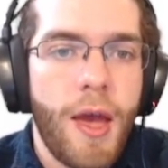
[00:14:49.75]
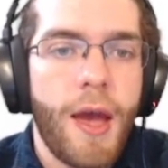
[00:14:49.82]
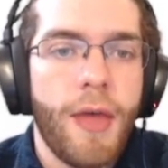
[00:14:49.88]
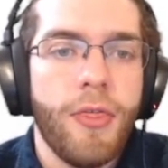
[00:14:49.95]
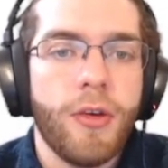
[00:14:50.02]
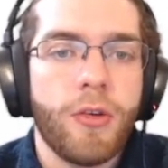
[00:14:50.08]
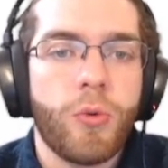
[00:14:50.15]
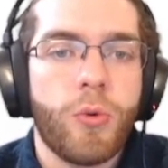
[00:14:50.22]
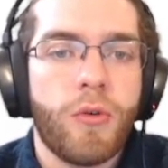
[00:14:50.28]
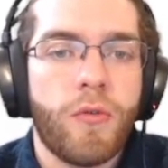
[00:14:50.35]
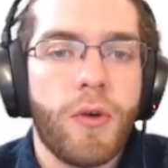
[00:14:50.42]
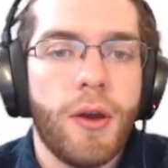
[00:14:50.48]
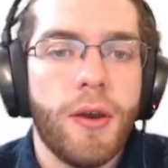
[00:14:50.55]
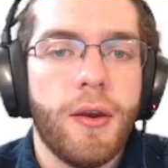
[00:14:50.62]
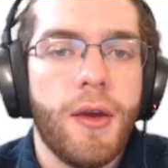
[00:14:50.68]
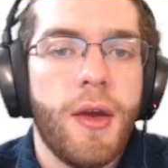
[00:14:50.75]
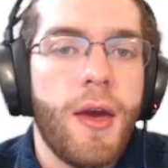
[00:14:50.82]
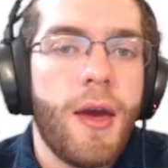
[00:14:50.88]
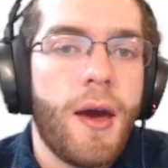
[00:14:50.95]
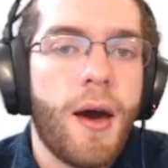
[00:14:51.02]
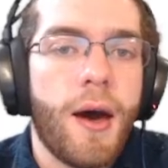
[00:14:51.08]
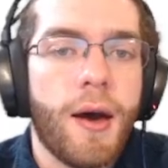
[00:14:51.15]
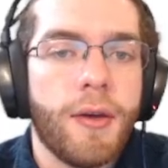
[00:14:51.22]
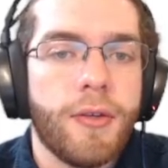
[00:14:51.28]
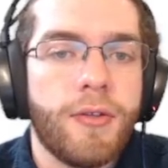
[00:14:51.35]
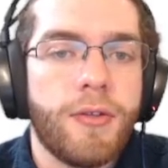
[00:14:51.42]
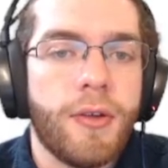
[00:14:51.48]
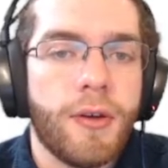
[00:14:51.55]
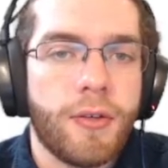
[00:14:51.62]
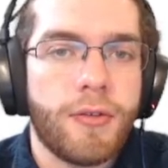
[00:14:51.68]
And this will run
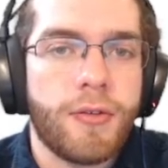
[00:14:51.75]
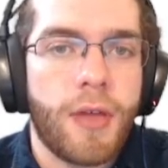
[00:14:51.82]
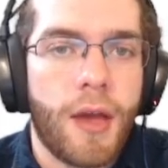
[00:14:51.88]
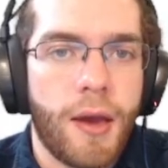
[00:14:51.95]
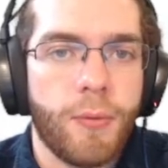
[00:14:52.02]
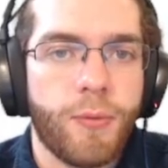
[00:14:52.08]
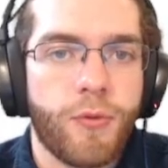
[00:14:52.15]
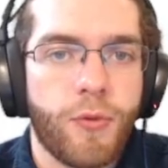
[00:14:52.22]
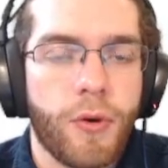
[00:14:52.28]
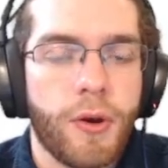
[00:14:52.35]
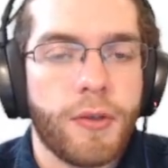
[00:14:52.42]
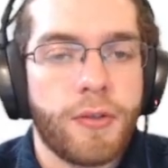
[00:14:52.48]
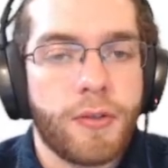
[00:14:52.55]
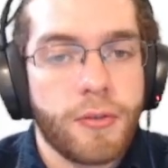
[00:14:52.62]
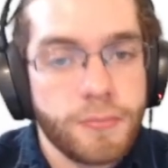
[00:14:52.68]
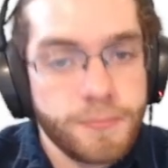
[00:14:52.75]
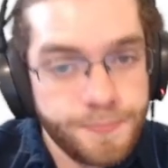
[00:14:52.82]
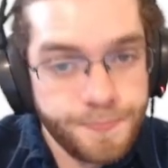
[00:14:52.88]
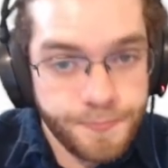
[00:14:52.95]
6 times for us.